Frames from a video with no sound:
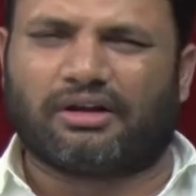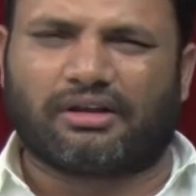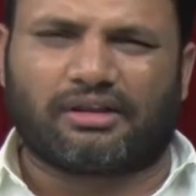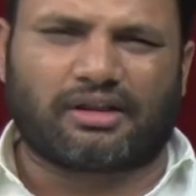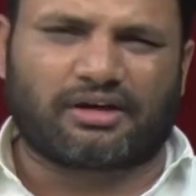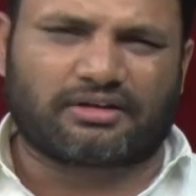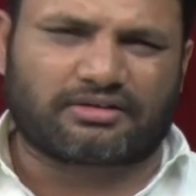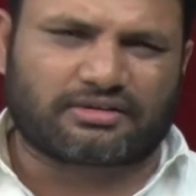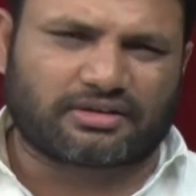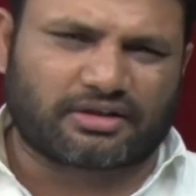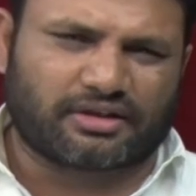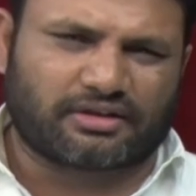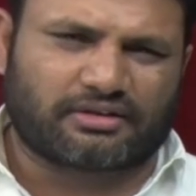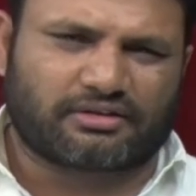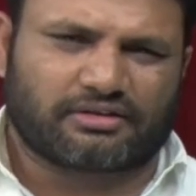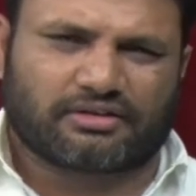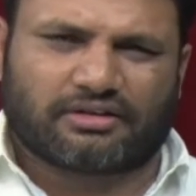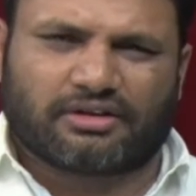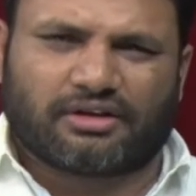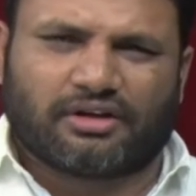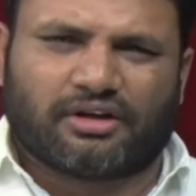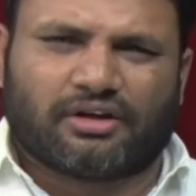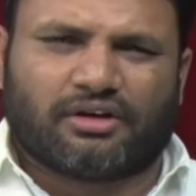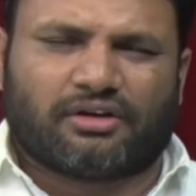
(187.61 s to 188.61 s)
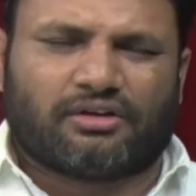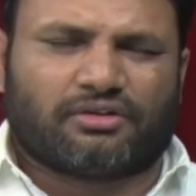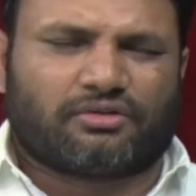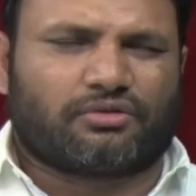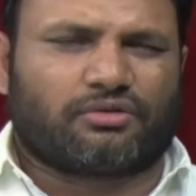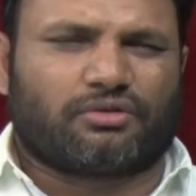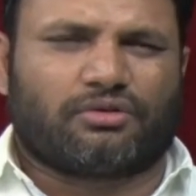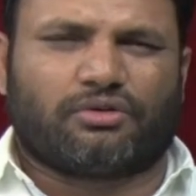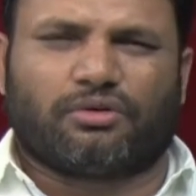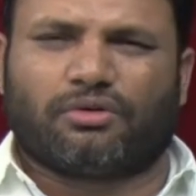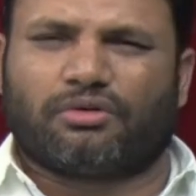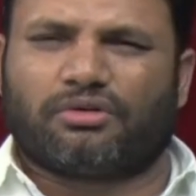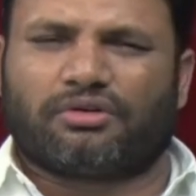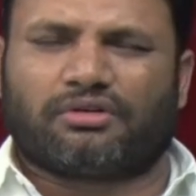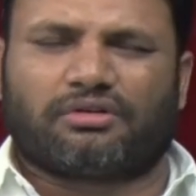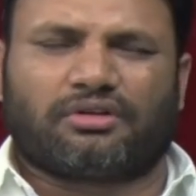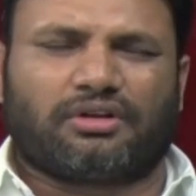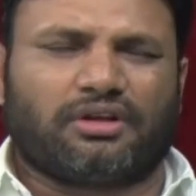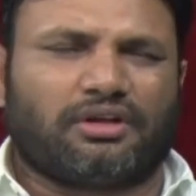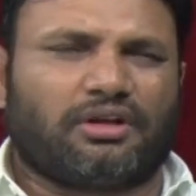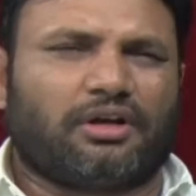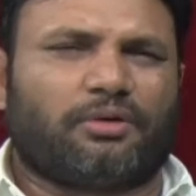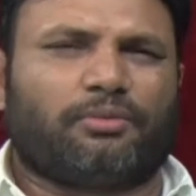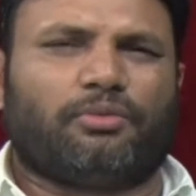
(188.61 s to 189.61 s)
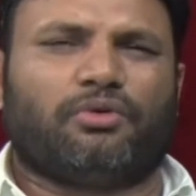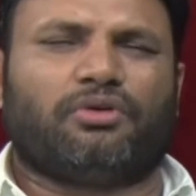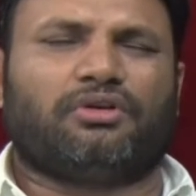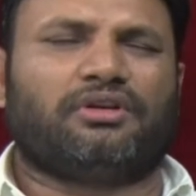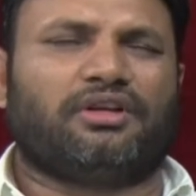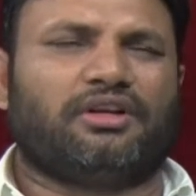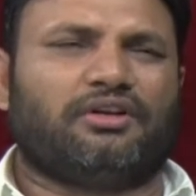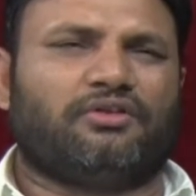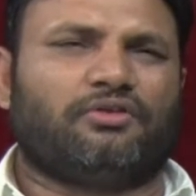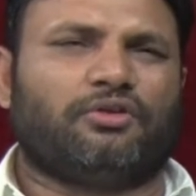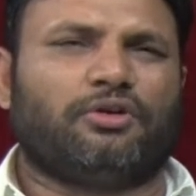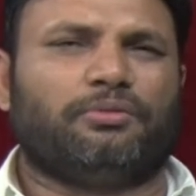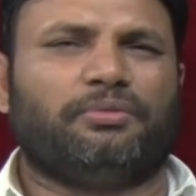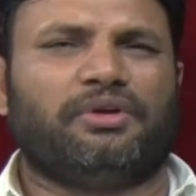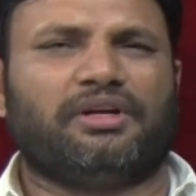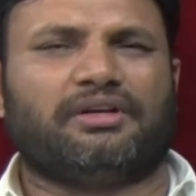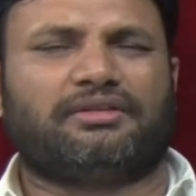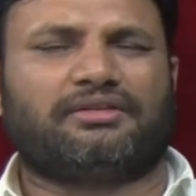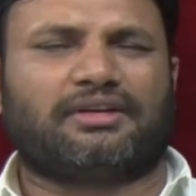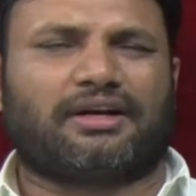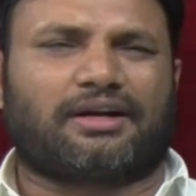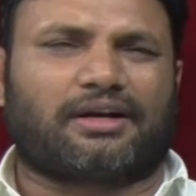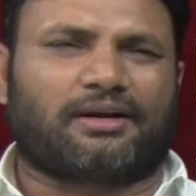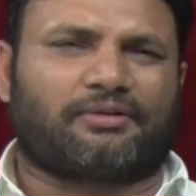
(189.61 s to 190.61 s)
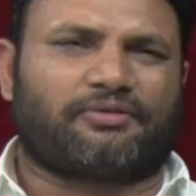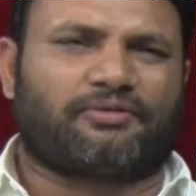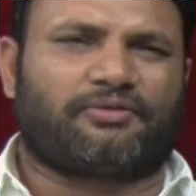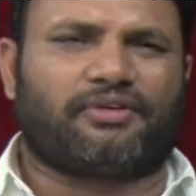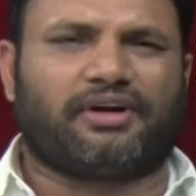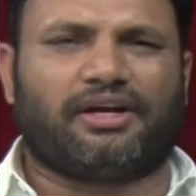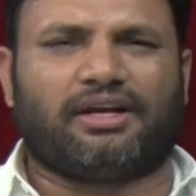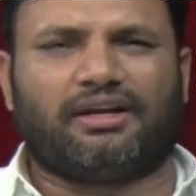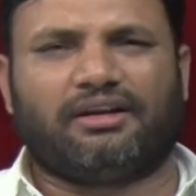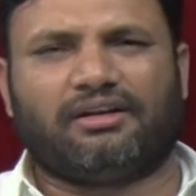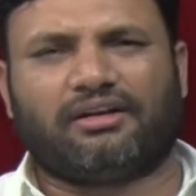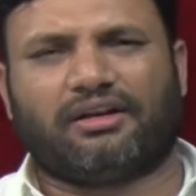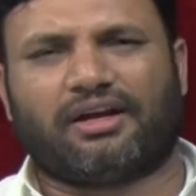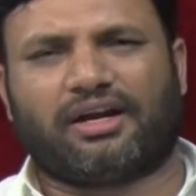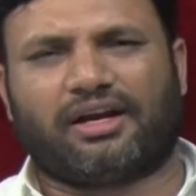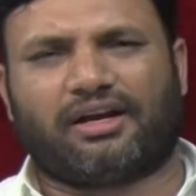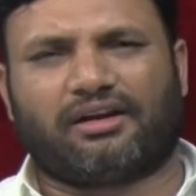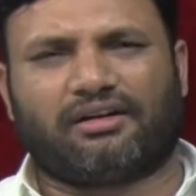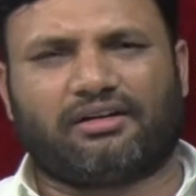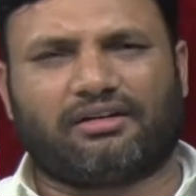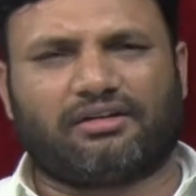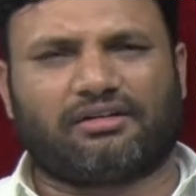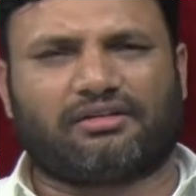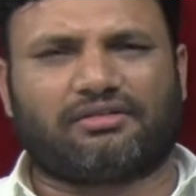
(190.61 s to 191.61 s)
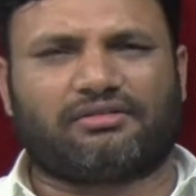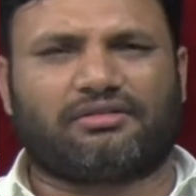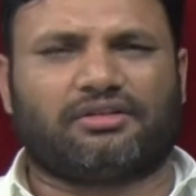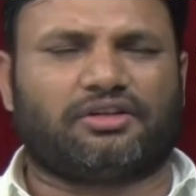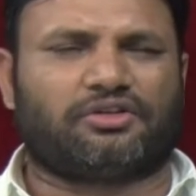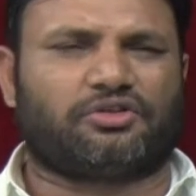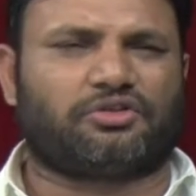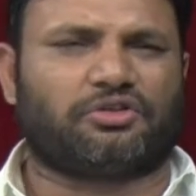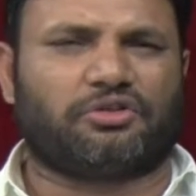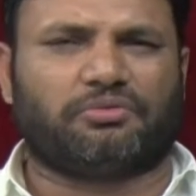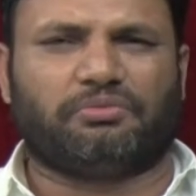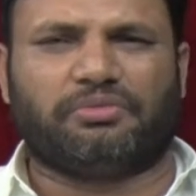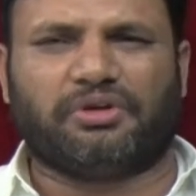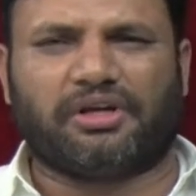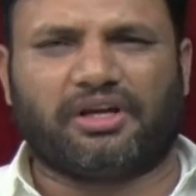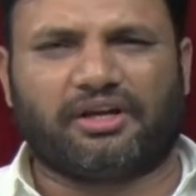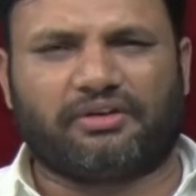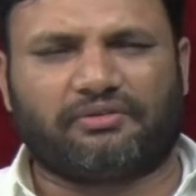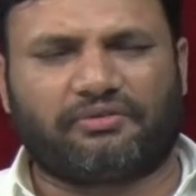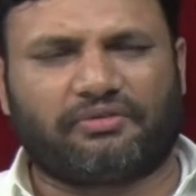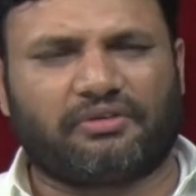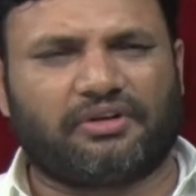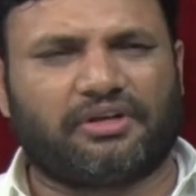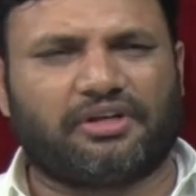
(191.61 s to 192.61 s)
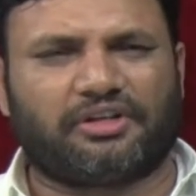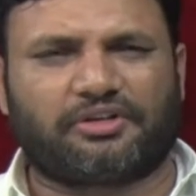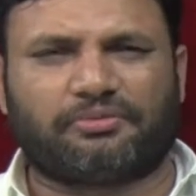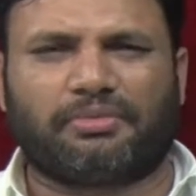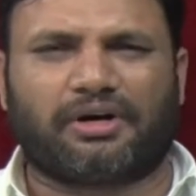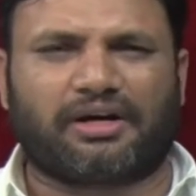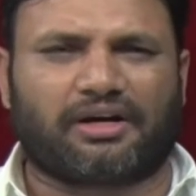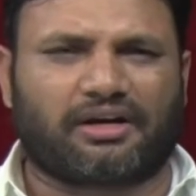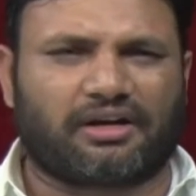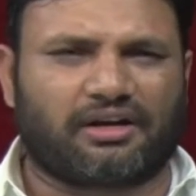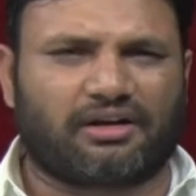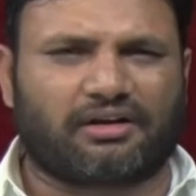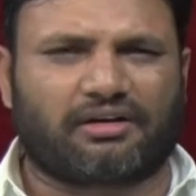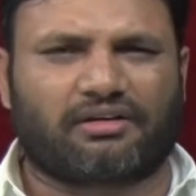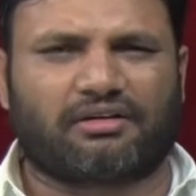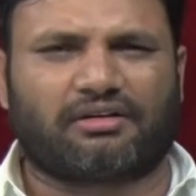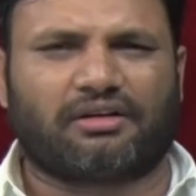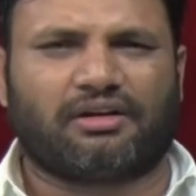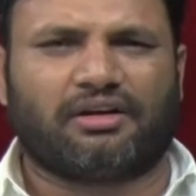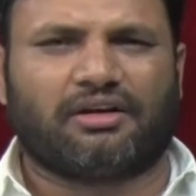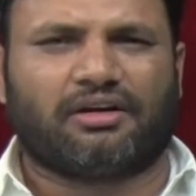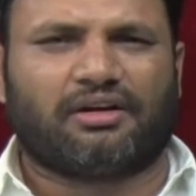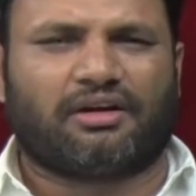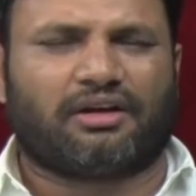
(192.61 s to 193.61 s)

That's it. So don't think about there will be a setup file and uh, there should be a finish button,